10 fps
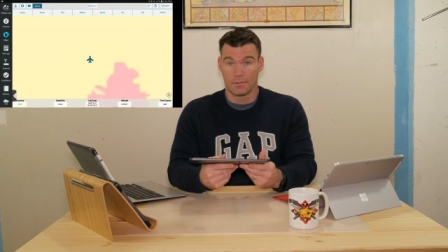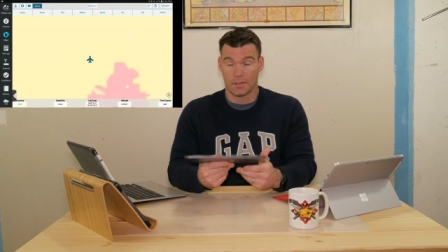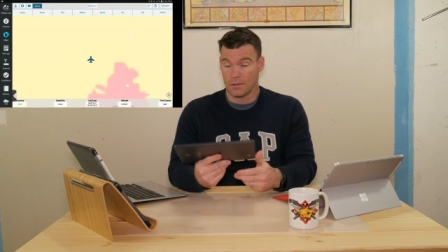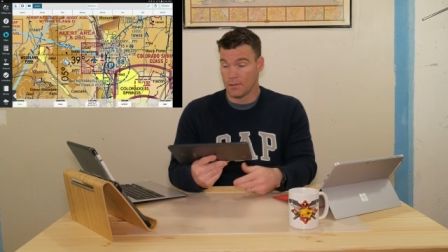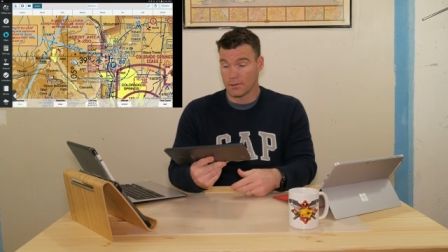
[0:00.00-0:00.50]

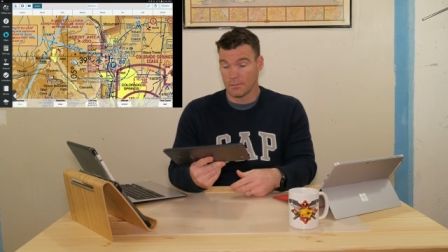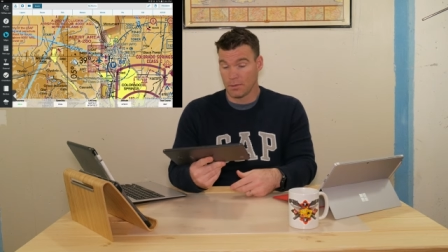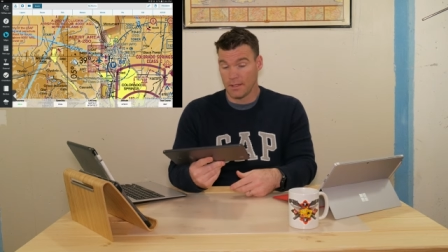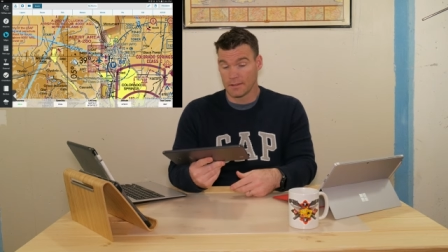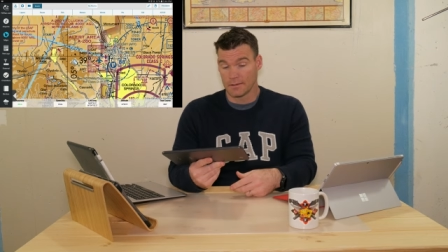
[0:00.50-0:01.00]
so no
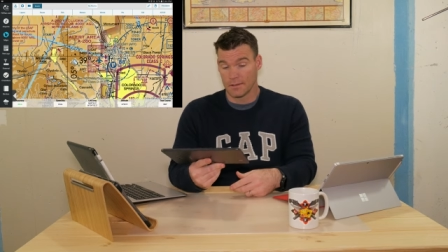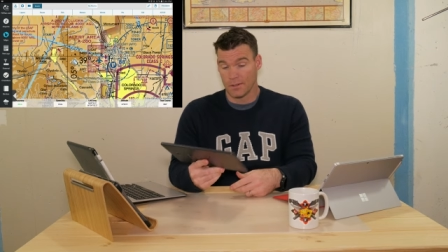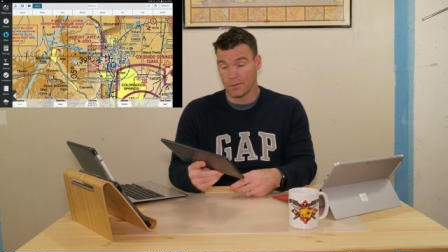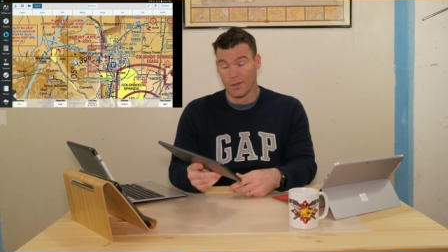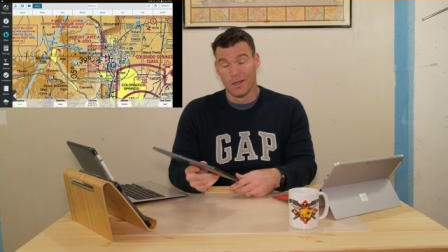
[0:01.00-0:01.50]
complaints.
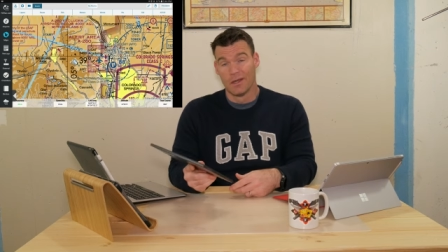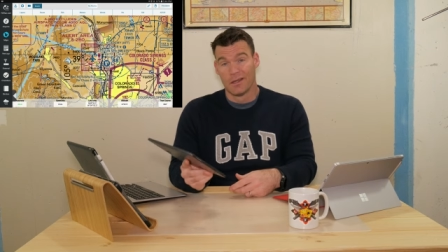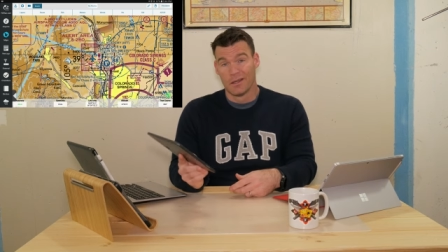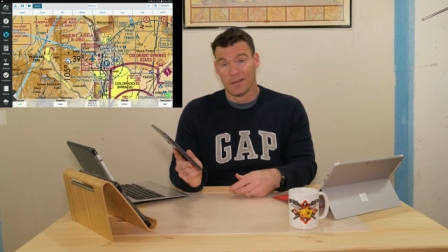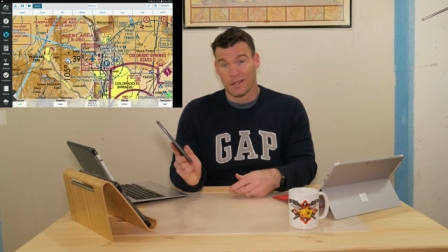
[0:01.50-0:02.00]
So
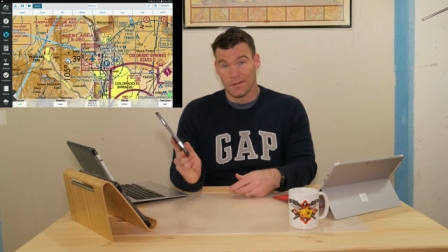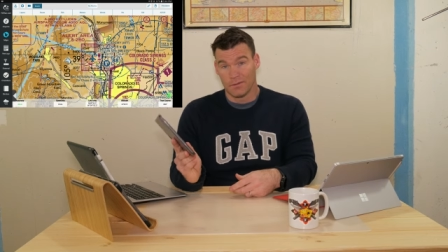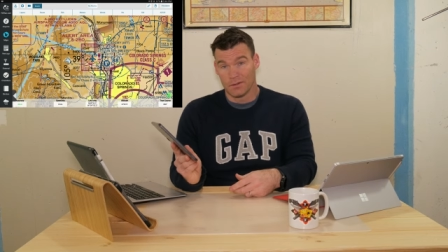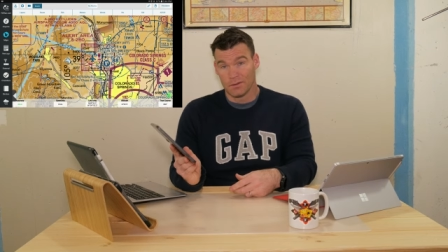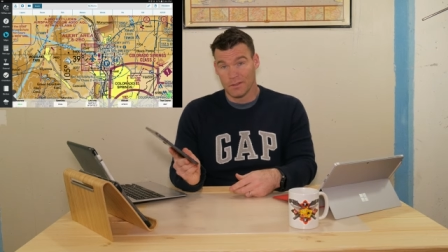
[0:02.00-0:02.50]
if
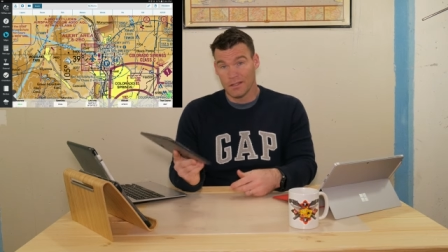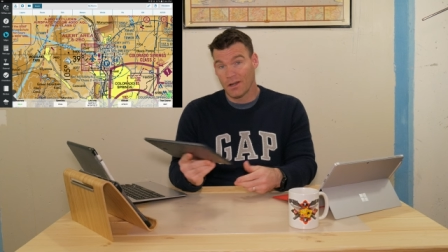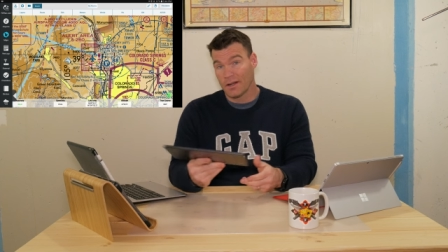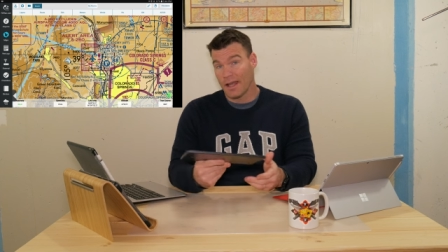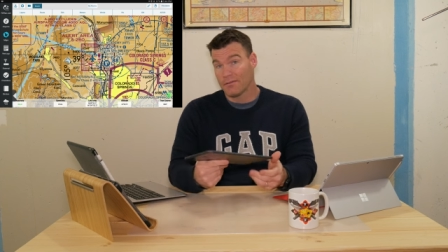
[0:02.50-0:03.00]
you didn't
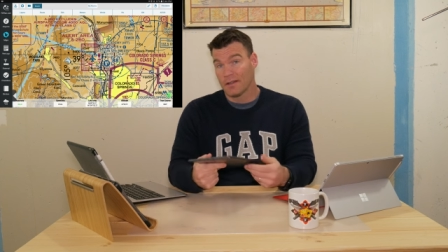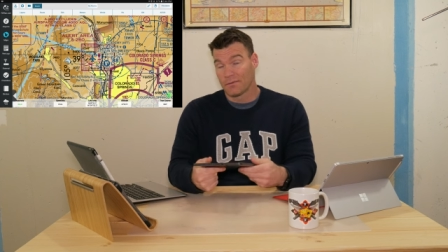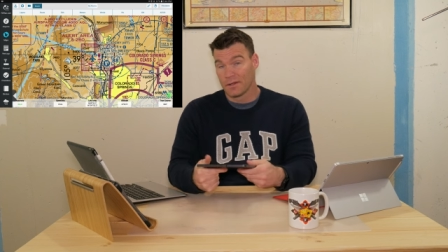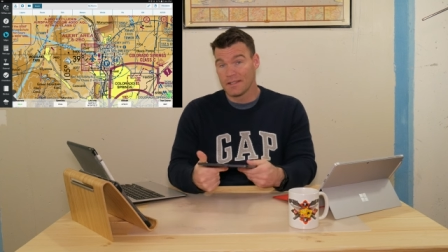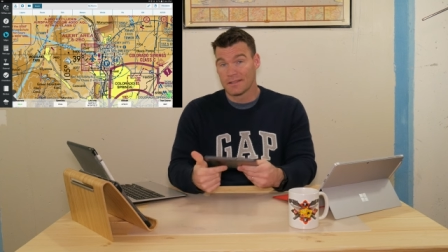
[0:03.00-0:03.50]
already have
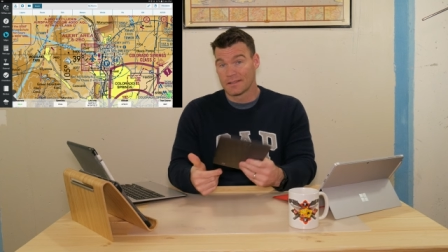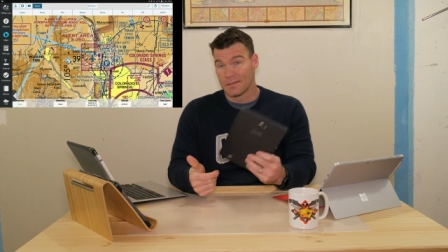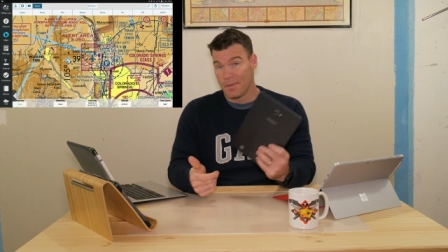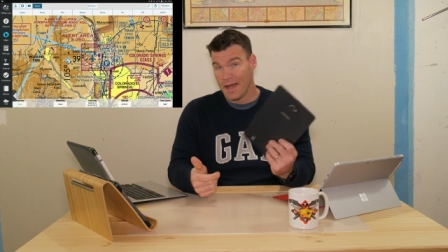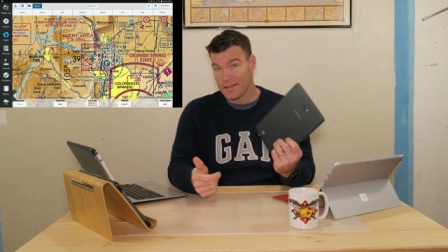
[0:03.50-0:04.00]
enough reasons to
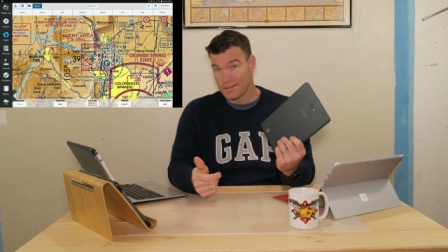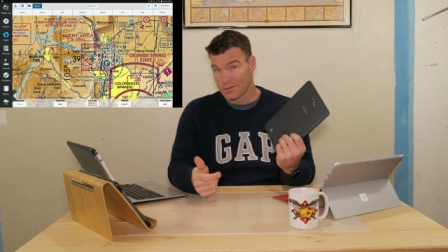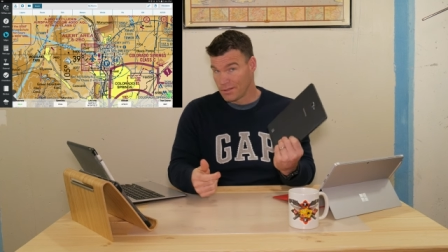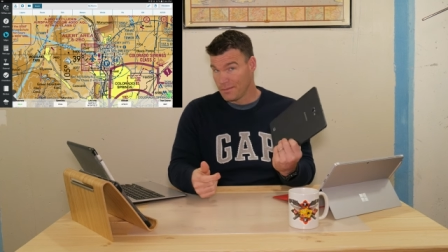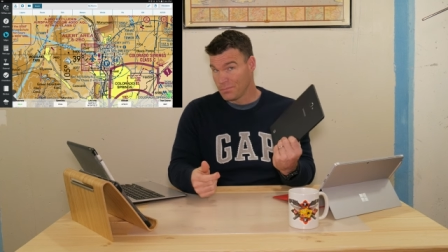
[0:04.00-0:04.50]
buy this
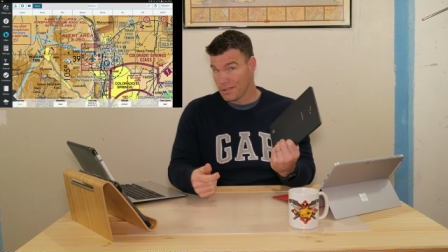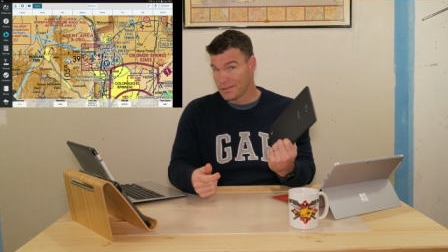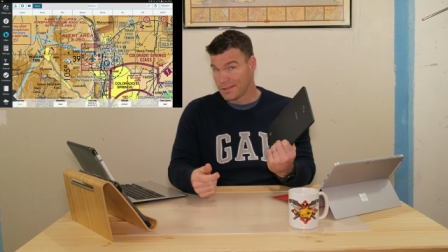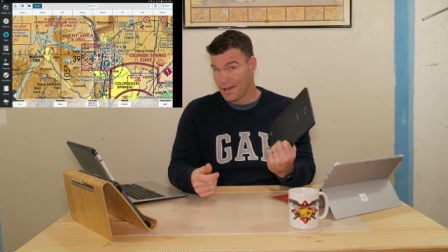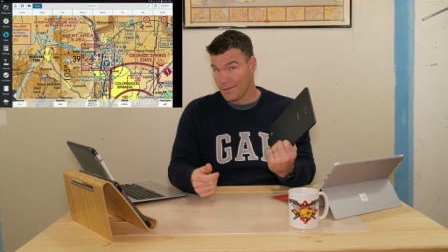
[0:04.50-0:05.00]
great
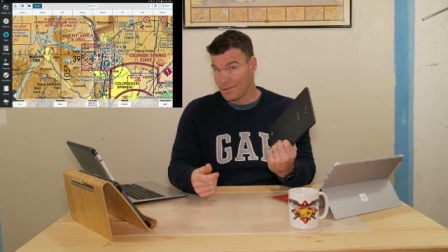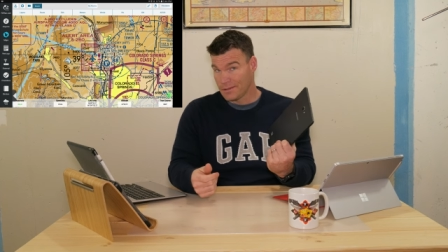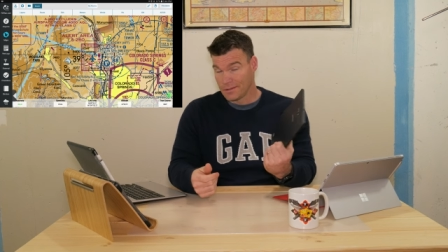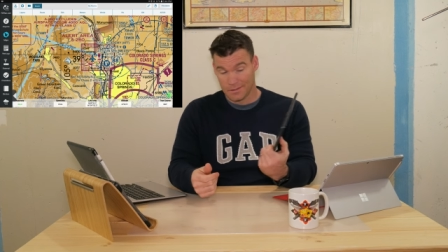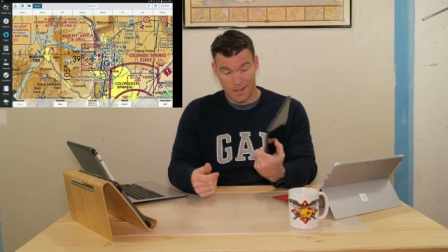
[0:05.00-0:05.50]
budget tablet,
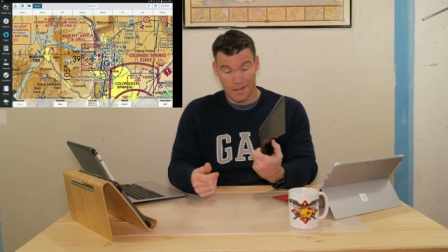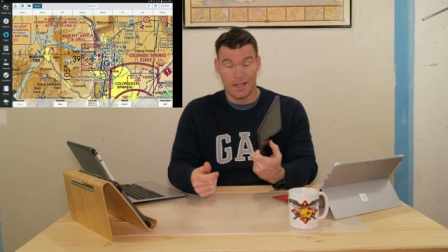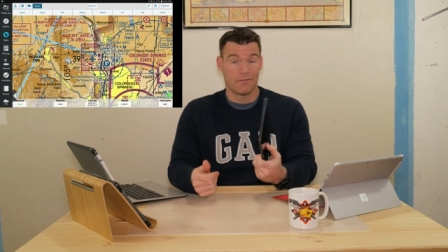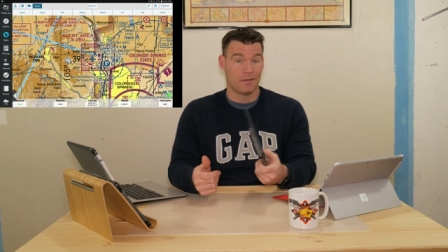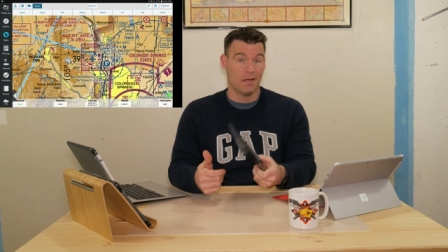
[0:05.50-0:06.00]
now you
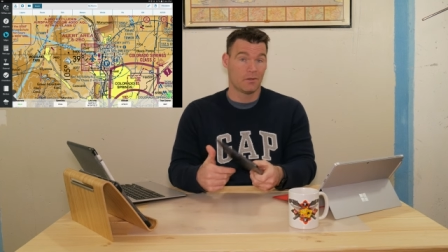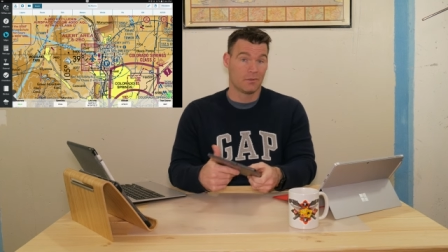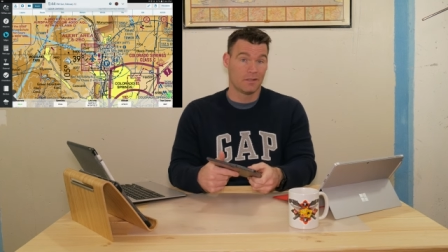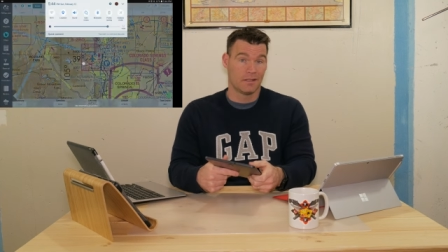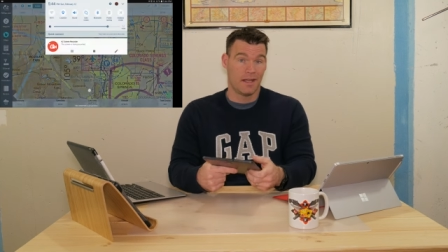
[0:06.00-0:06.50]
have another
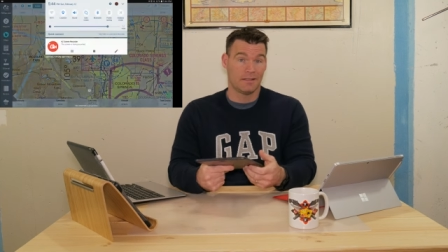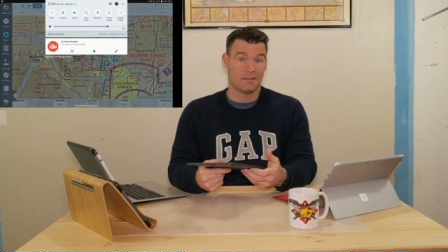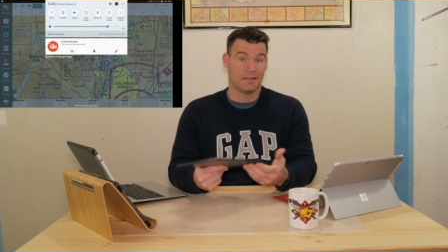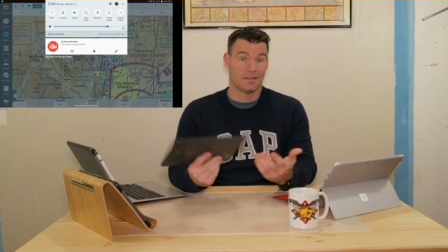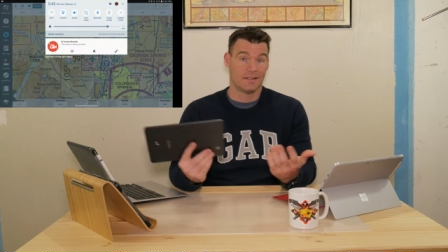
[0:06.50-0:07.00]
one, and that's
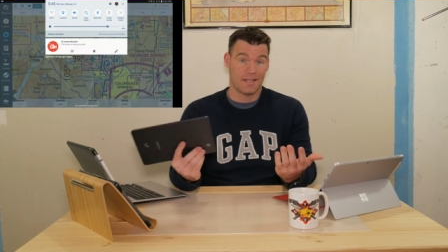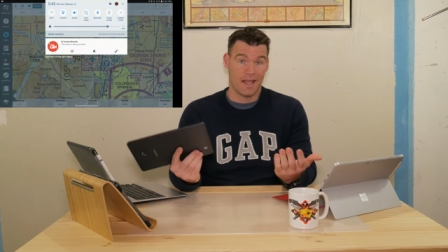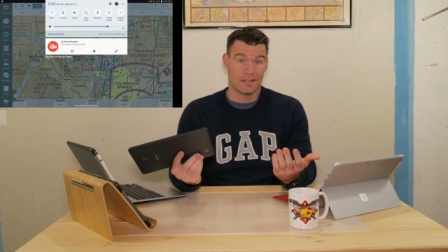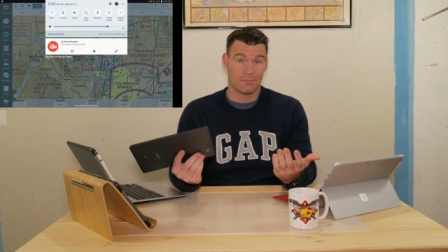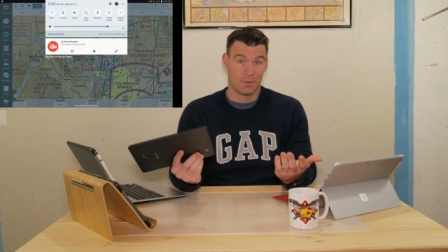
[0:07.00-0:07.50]
that this
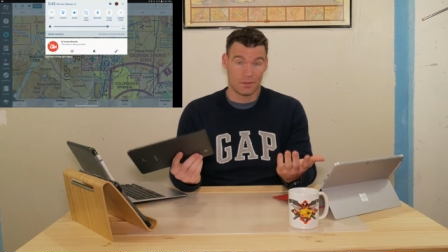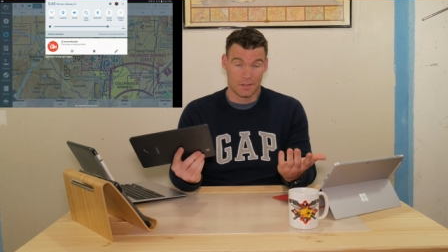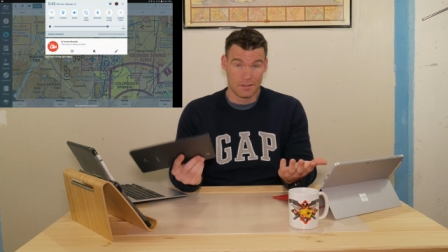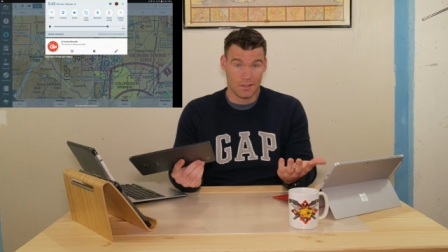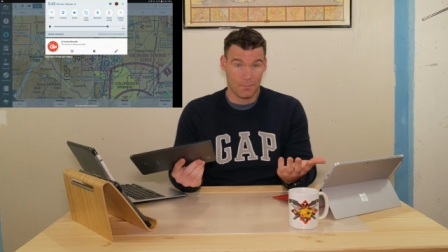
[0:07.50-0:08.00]
has
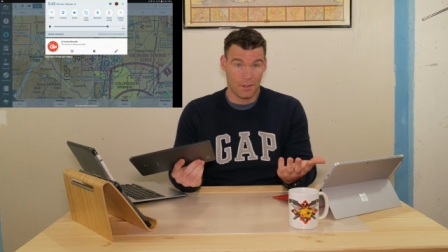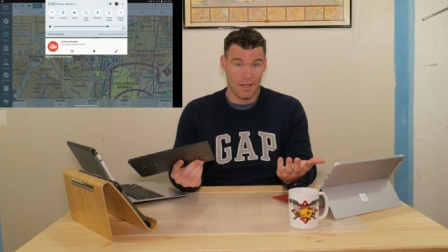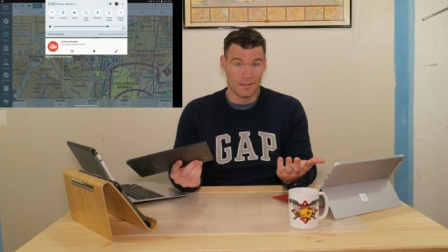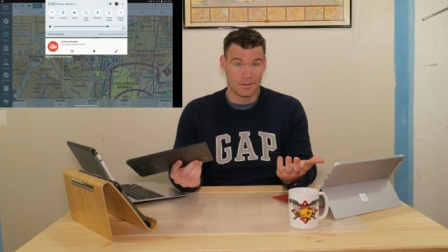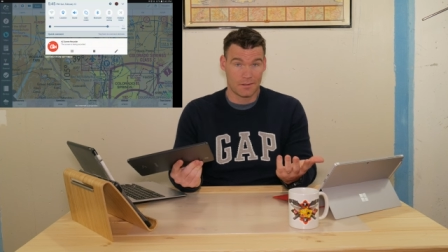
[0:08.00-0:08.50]
built-in
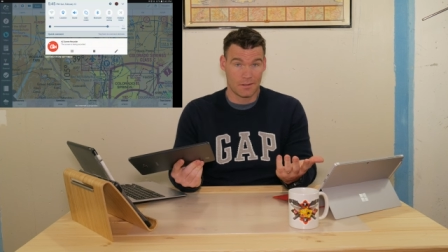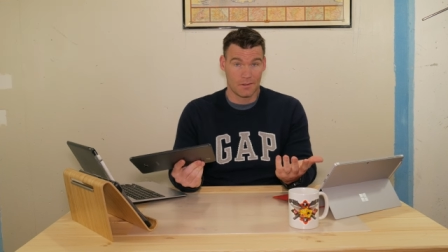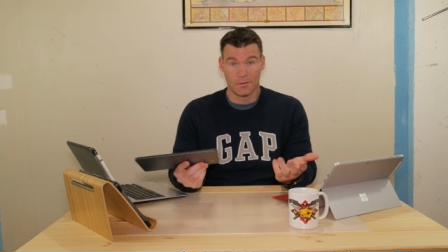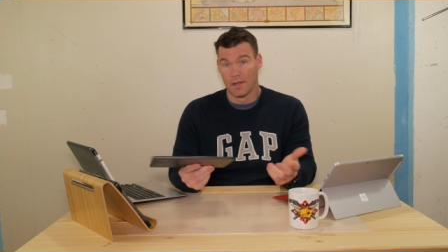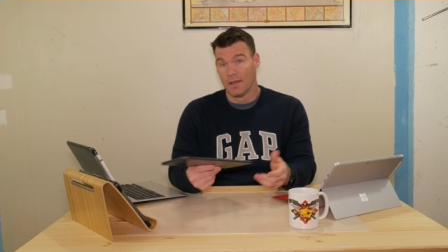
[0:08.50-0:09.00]
GPS. So